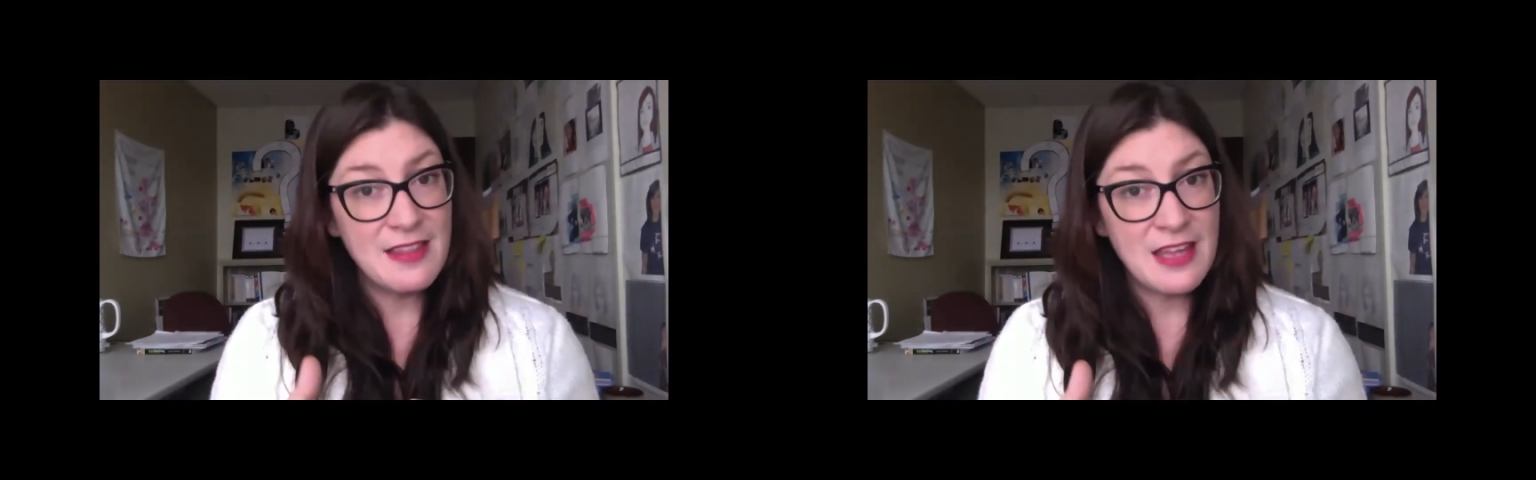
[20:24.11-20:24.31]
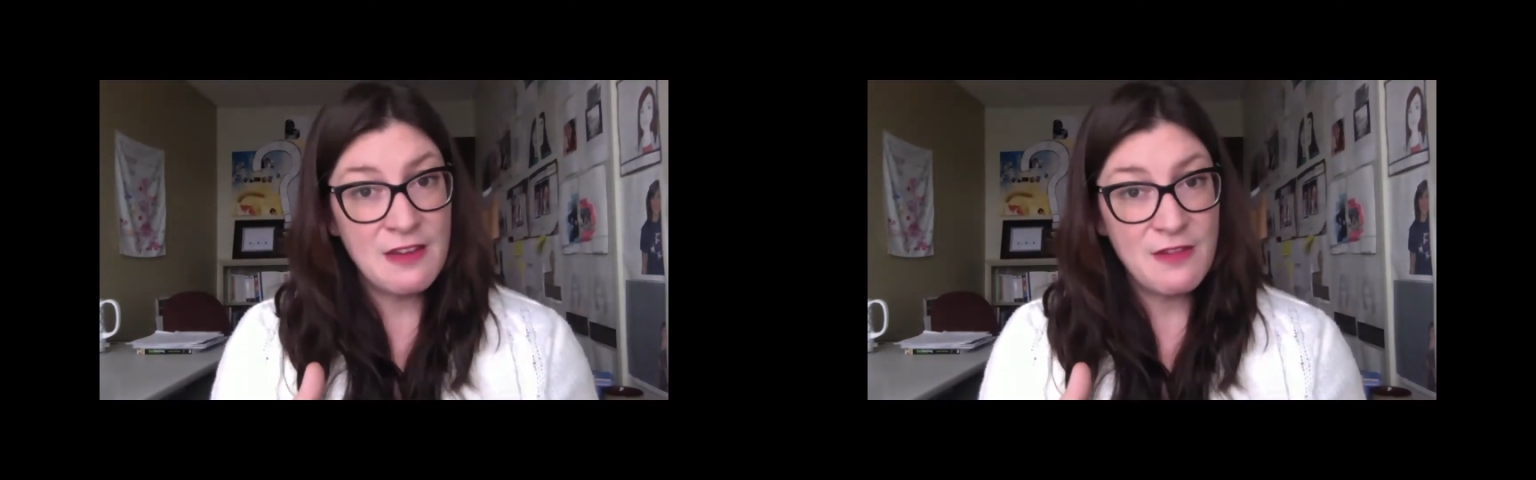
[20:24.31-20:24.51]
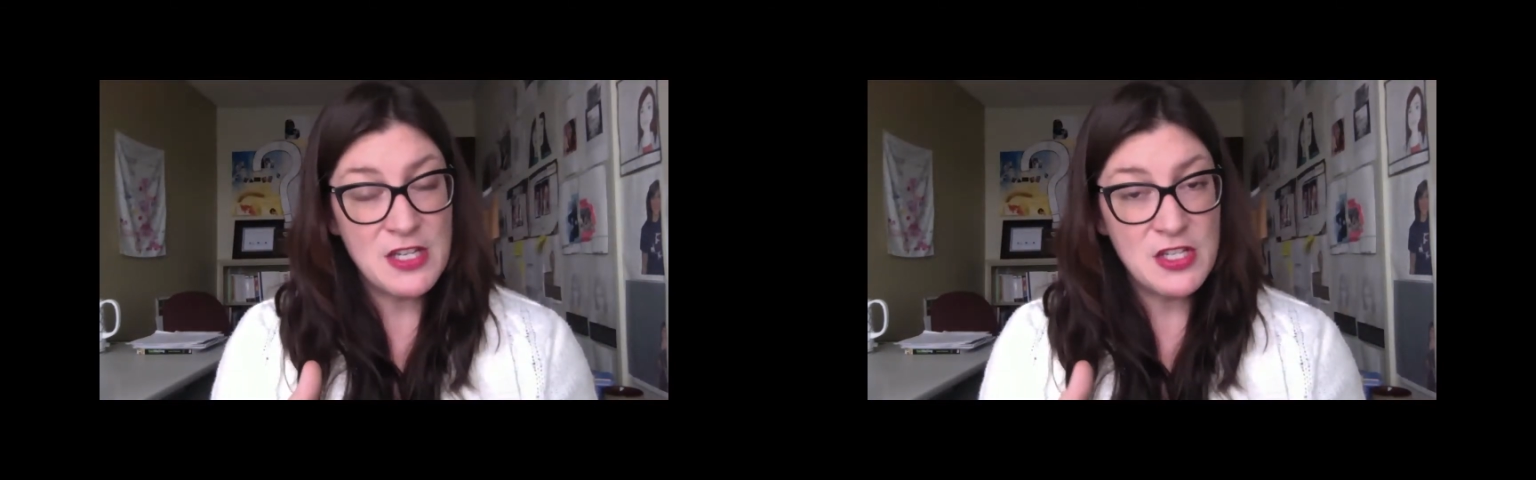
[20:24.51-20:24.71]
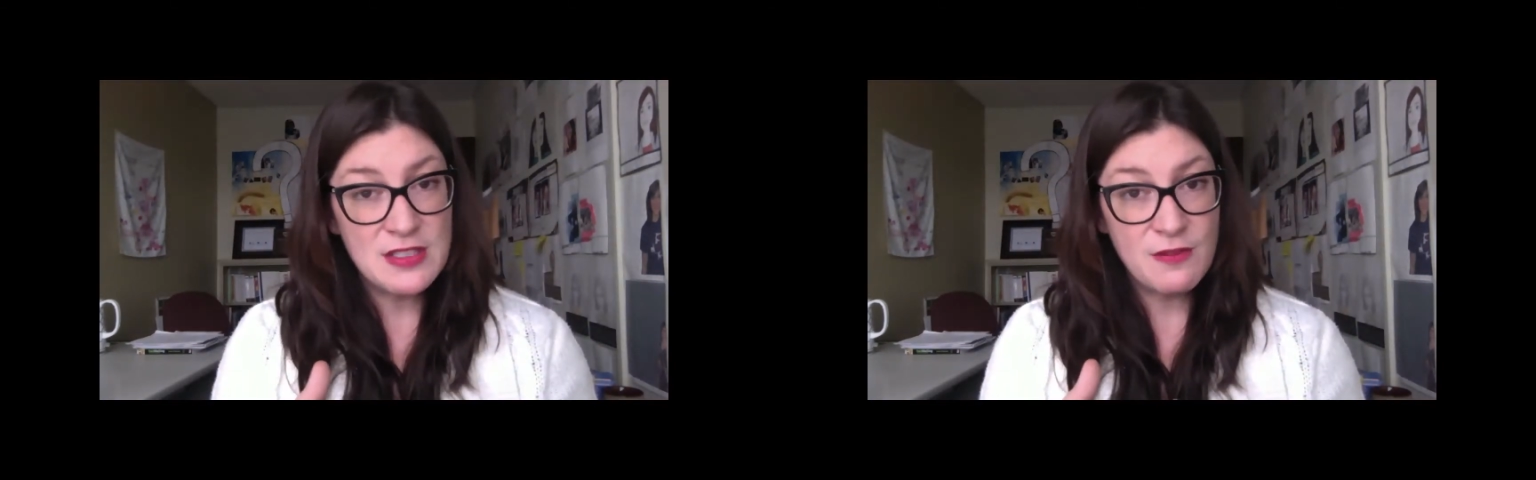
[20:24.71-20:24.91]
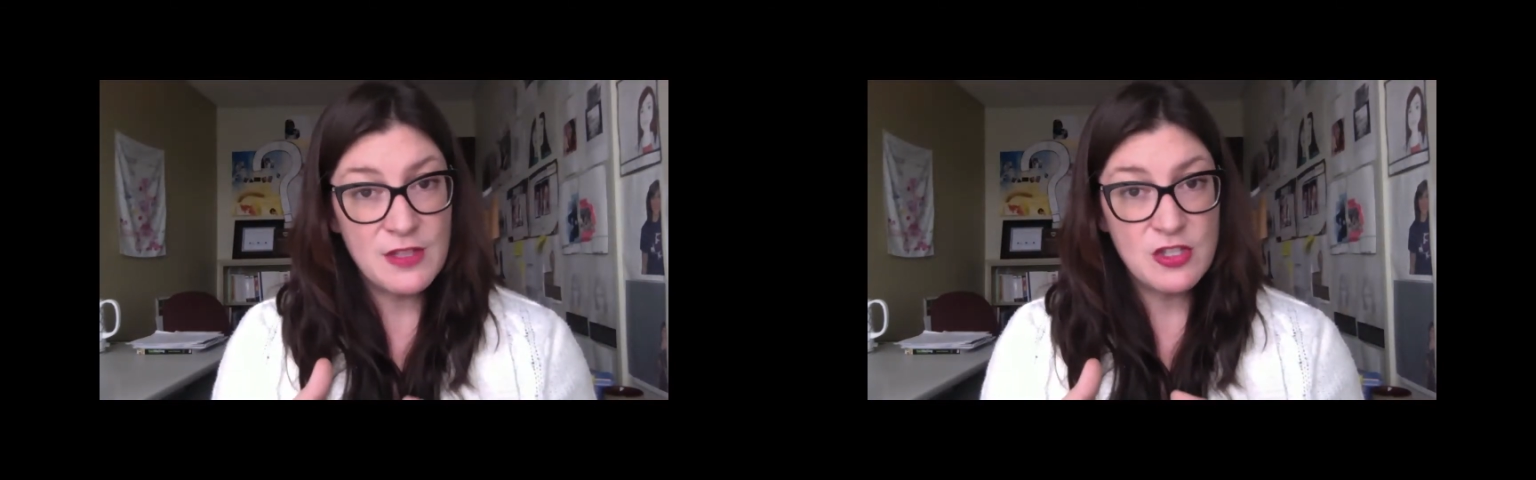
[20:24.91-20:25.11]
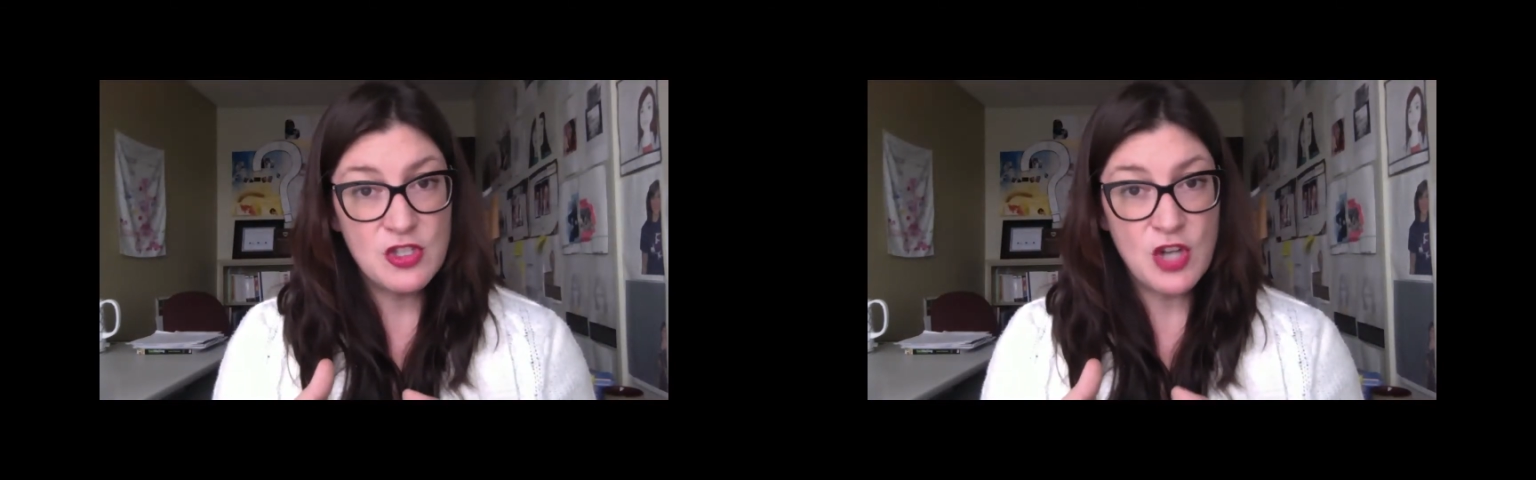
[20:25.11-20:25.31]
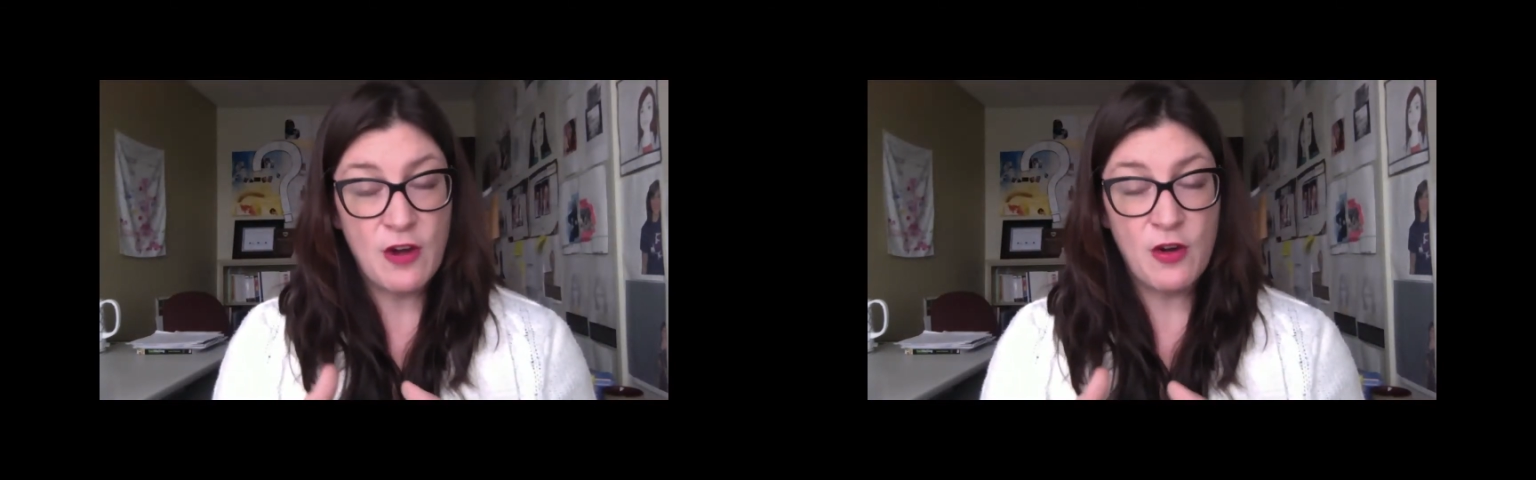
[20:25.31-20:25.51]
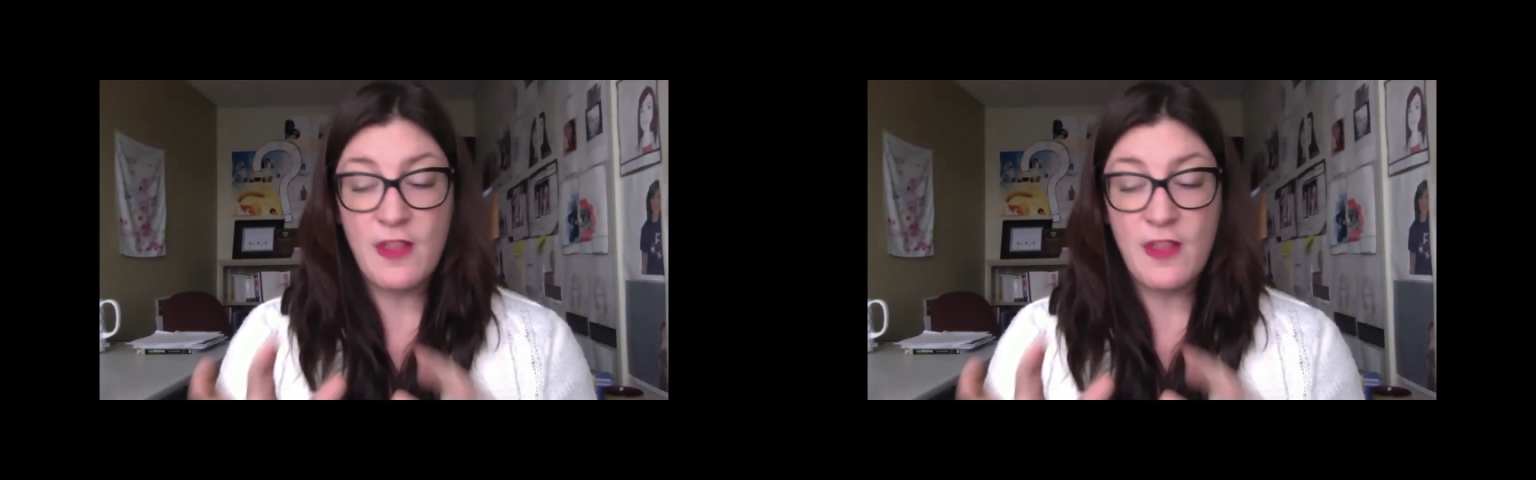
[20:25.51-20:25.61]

conventions of this genre,